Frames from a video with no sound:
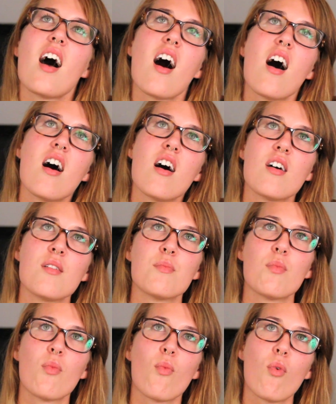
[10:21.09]

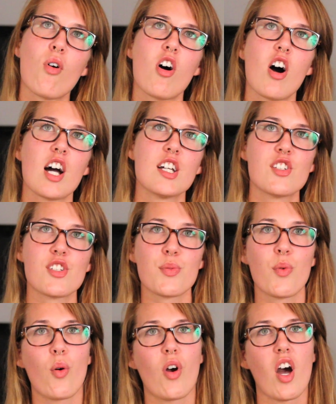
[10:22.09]
Well, I just
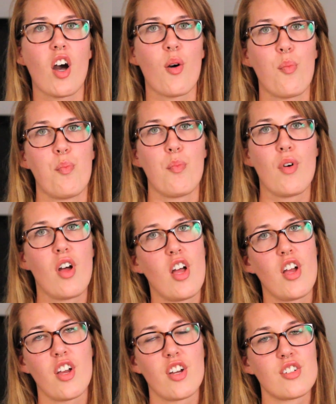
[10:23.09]
woke up
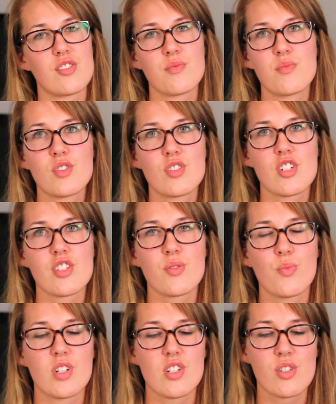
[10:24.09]
and
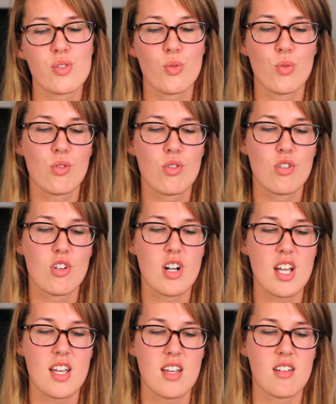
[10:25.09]
just went to school,
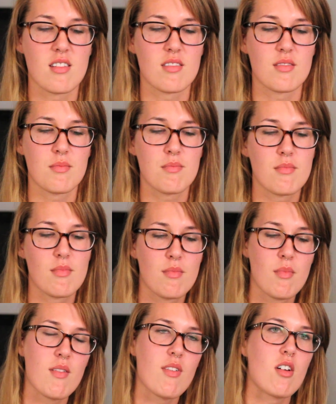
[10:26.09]
and
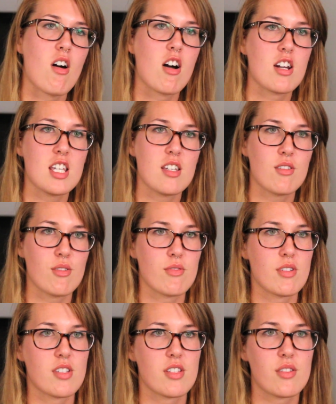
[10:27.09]
my friend Audie, who
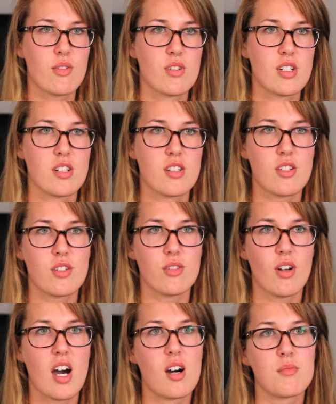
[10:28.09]
was going to
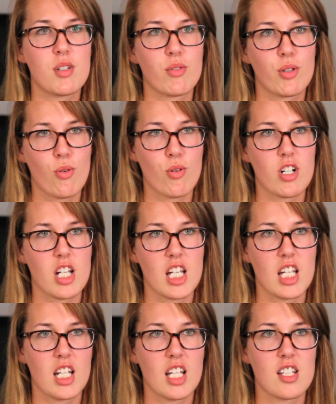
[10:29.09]
help me record
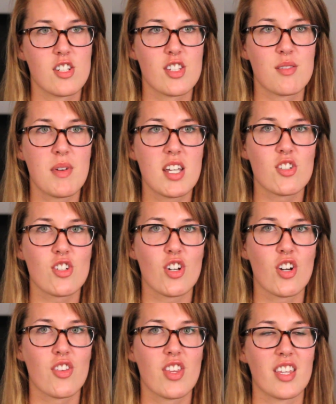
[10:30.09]
it and just make
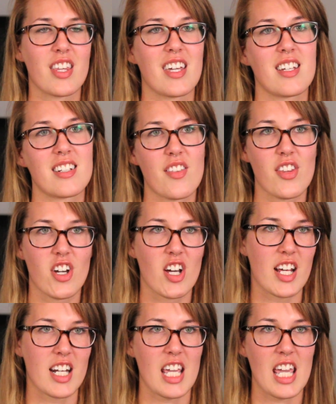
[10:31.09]
sure that like nothing got
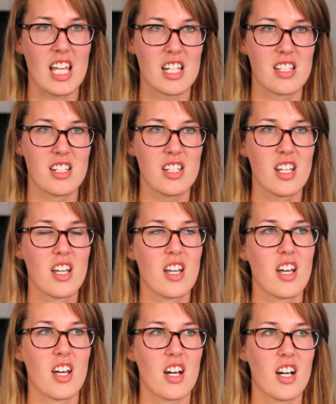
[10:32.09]
out of hand,
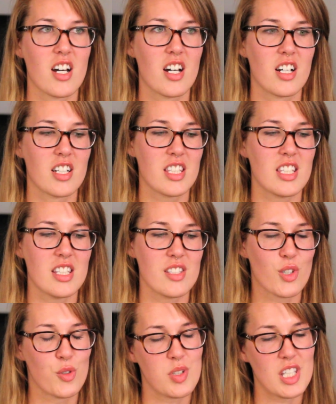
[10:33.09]
he
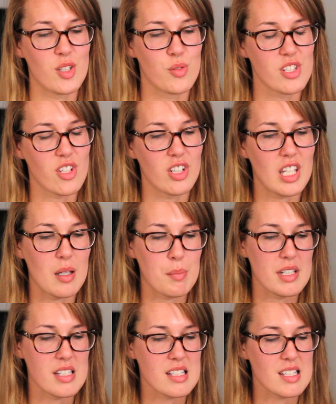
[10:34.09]
told me he was on
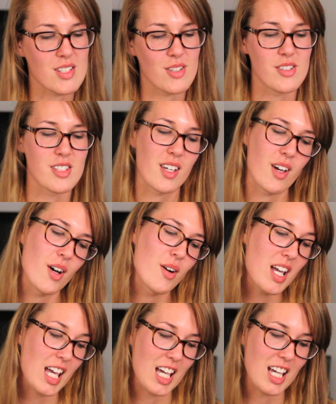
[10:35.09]
campus, and so I was like,
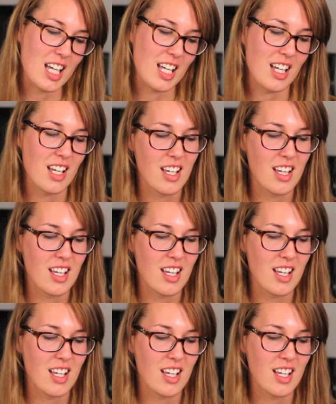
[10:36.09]
okay.